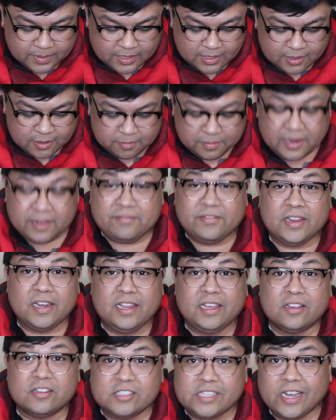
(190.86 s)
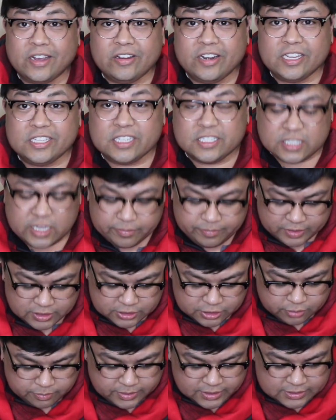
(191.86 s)
you know, make videos nowadays because I've
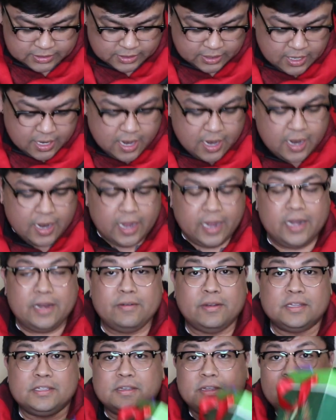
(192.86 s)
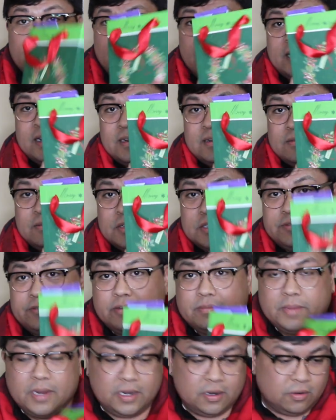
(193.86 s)
been so busy. Anyway, so that was
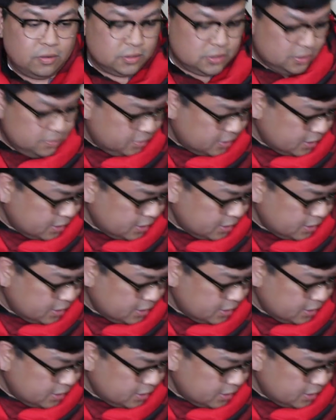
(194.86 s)
from my older